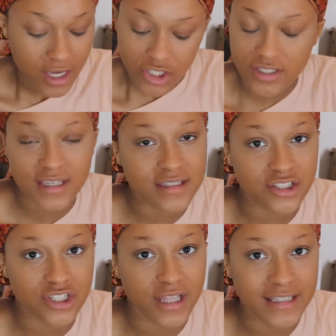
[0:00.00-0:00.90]
She says that
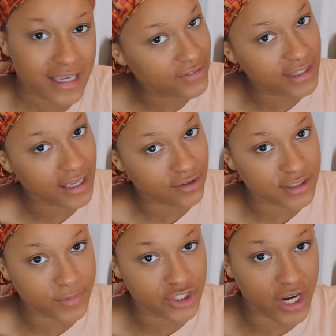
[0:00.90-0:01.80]
she likes everything
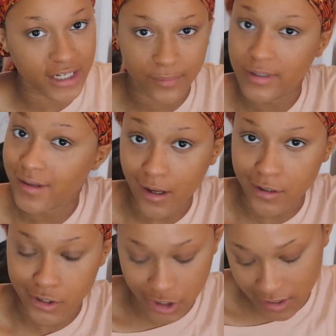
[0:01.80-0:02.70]
else to be shiny but not
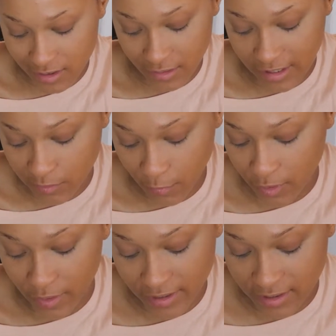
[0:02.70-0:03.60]
her cheeks. So that's what
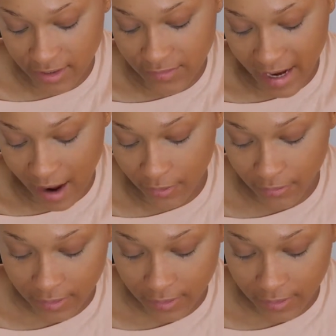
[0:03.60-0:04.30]
we're going to do now,